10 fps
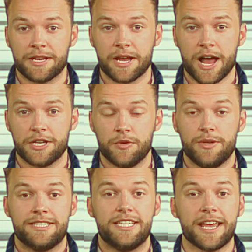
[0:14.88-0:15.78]
are you
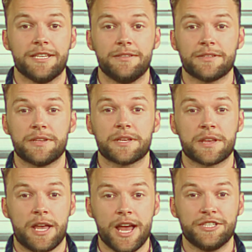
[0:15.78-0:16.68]
insane?
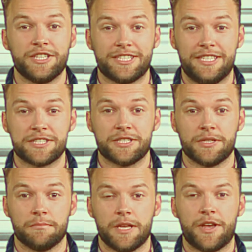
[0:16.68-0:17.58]
I'd just as
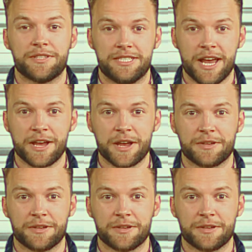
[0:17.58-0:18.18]
soon bet on Skylar.